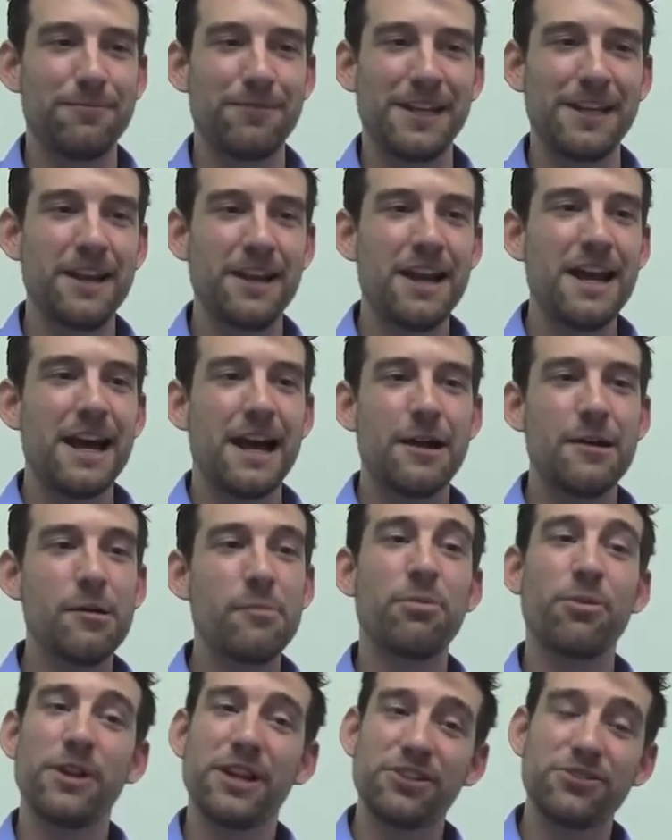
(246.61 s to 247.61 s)
I mean,
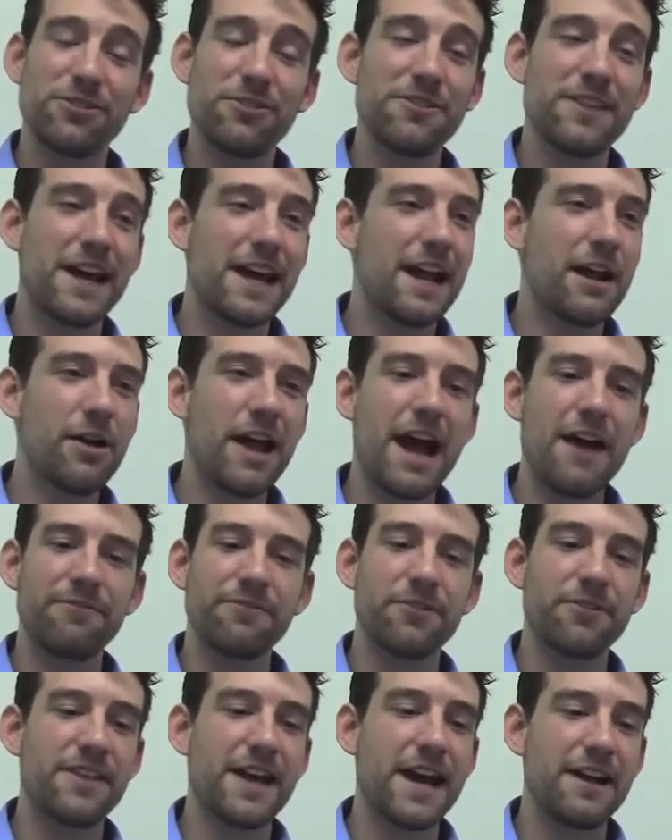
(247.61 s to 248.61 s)
I'm pretty sure that
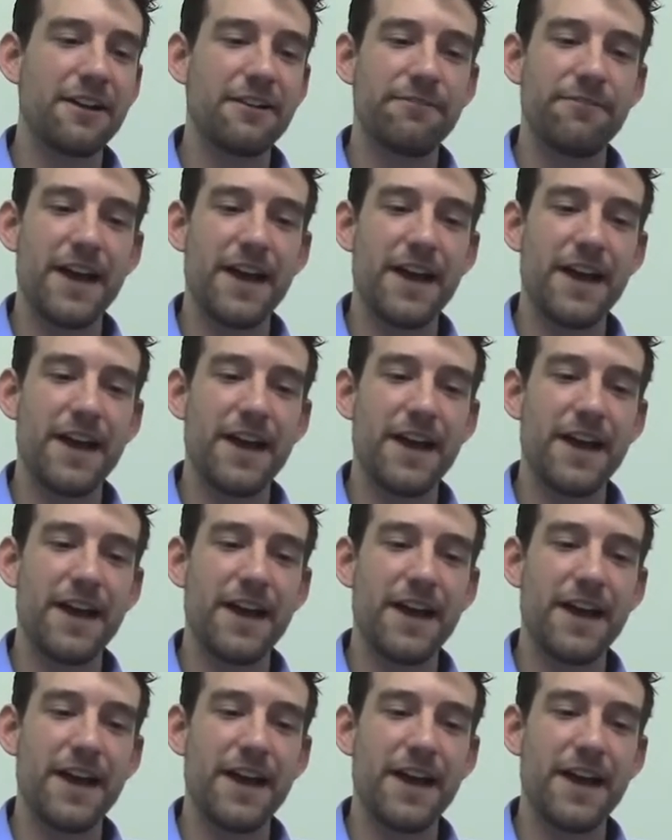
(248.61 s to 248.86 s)
after that